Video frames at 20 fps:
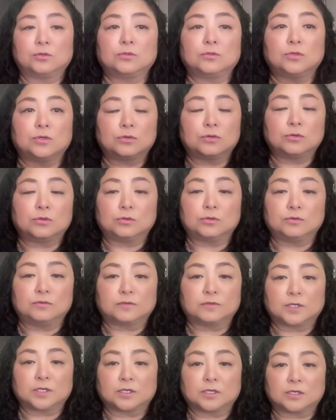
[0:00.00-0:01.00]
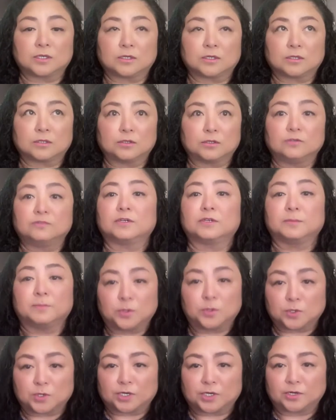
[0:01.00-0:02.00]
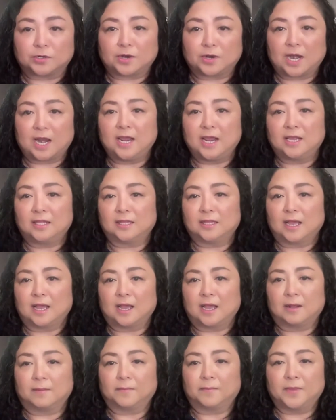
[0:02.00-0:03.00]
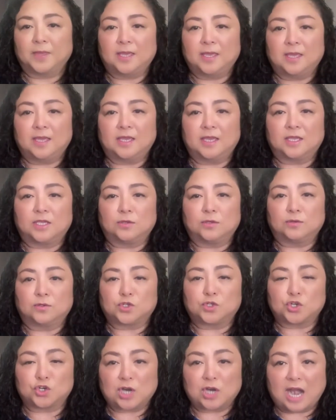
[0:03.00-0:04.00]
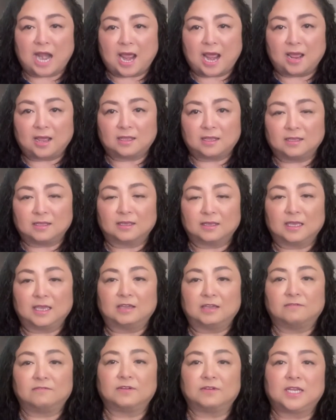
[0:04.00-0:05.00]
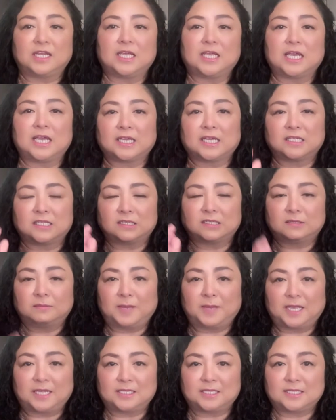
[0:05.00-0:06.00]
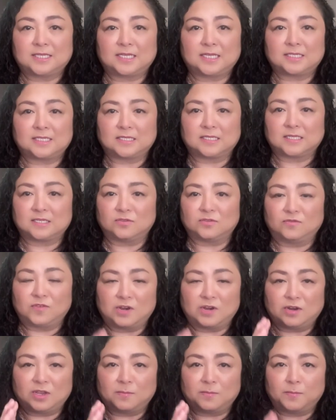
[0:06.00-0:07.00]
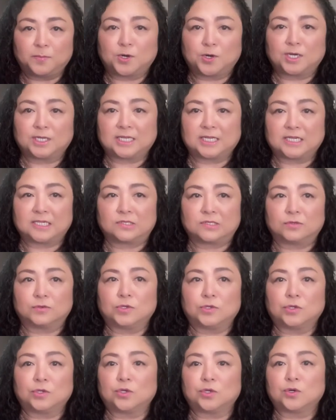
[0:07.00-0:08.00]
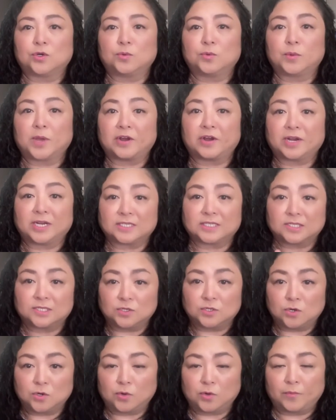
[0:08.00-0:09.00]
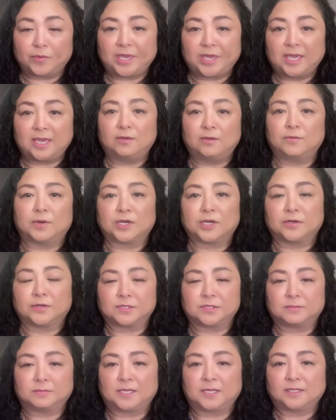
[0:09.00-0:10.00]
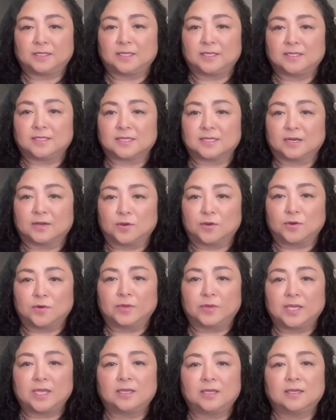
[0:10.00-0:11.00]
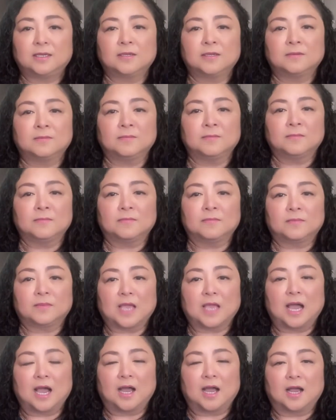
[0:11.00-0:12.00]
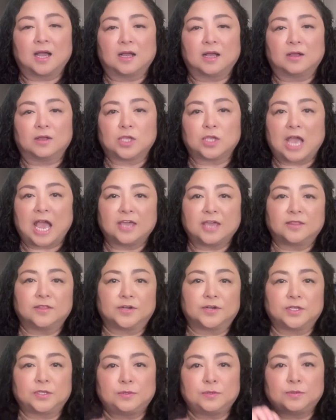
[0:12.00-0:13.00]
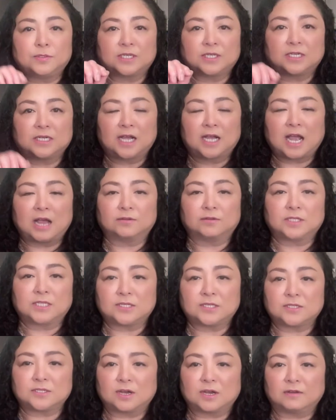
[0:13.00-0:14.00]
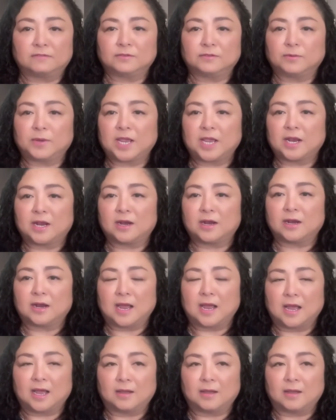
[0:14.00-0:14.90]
go overboard, right? You track every expenses. This is very important, so you know where it's going, where your spendings are going. Either use an accounting software,